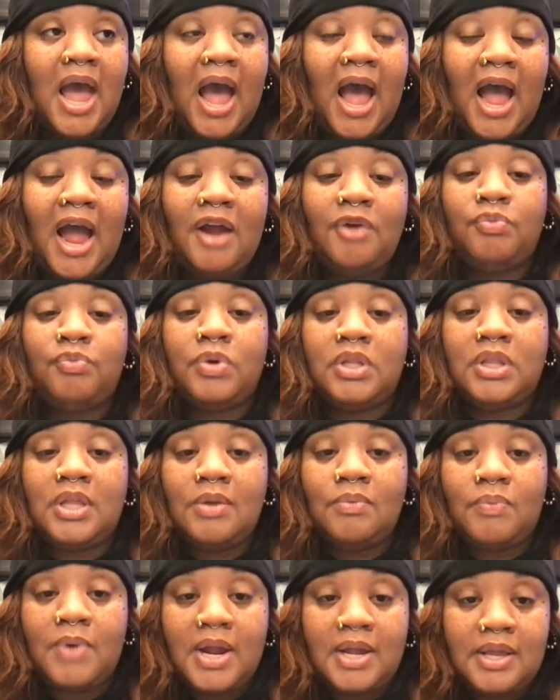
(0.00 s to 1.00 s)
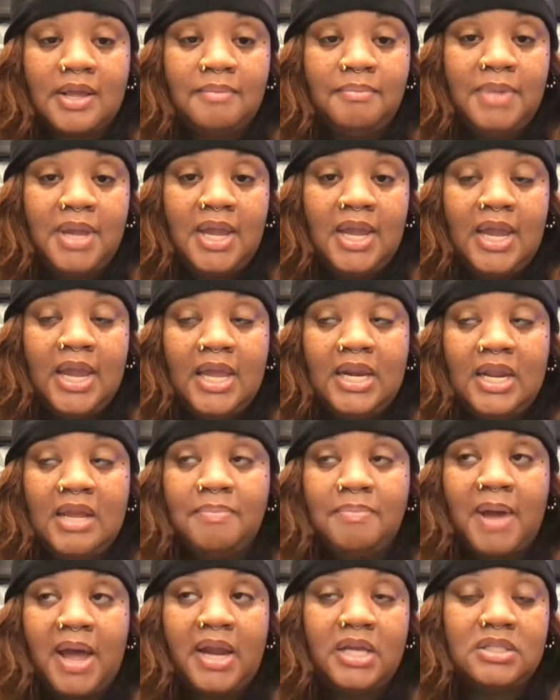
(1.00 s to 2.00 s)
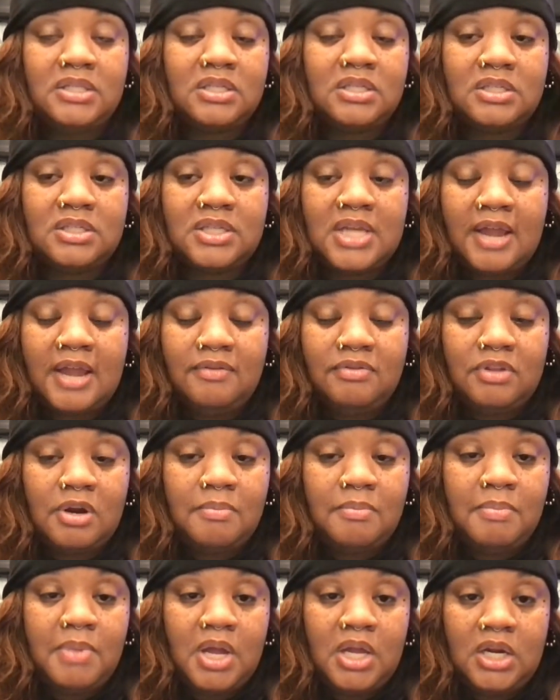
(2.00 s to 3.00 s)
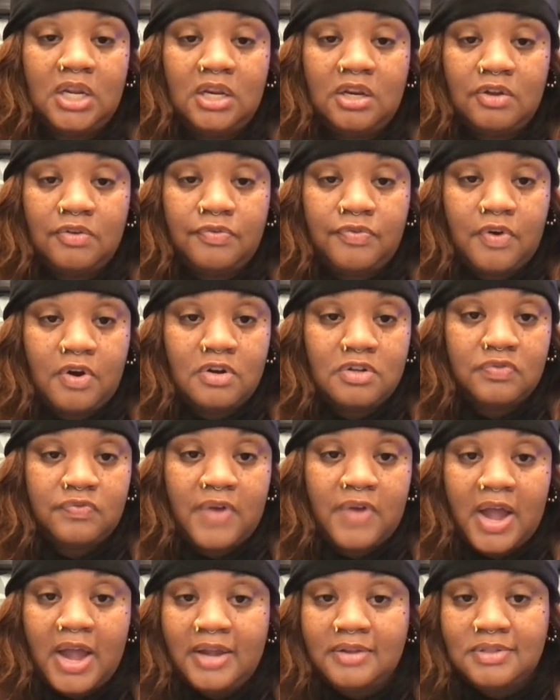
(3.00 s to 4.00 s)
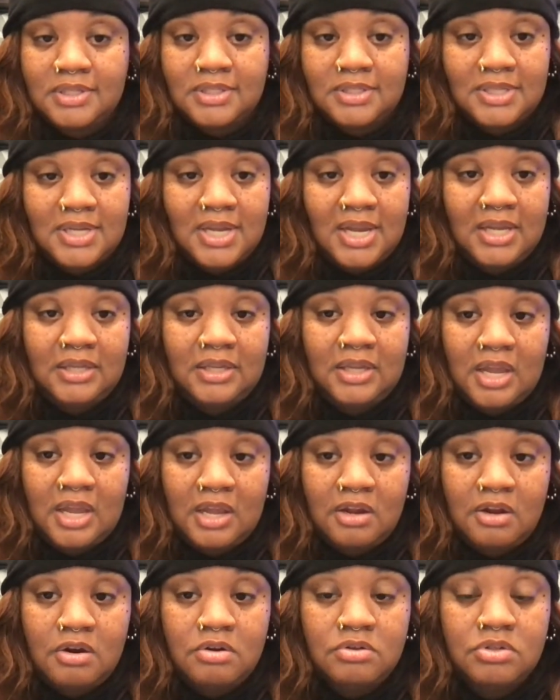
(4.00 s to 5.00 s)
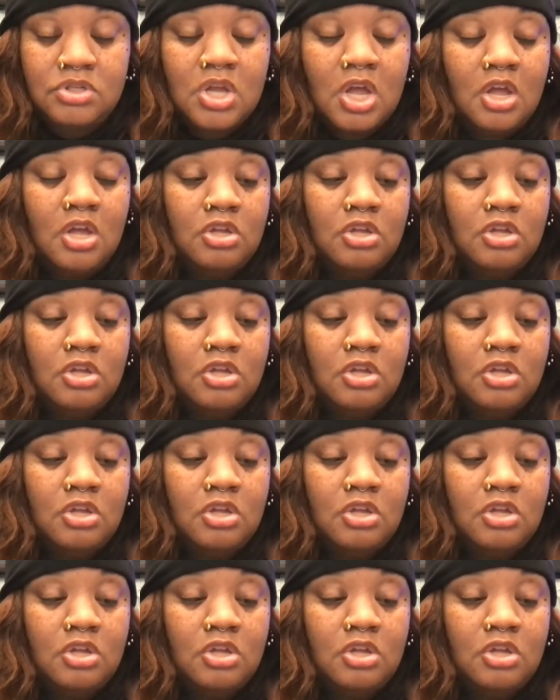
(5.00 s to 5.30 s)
I really recommend anybody to save their money the first 5 to 10 years.